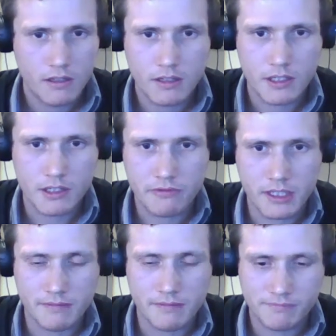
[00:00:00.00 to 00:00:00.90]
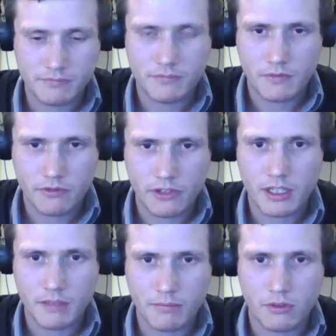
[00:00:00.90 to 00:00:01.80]
is a really,
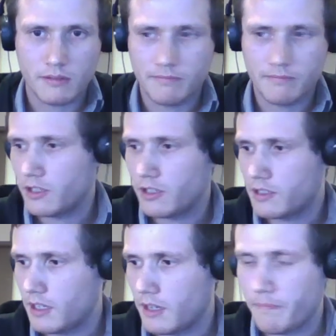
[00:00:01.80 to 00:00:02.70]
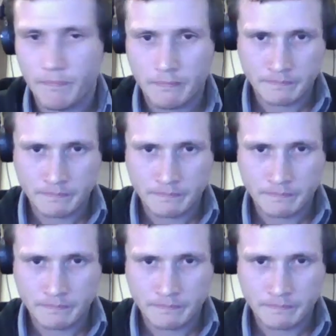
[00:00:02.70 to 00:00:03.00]
really important first step.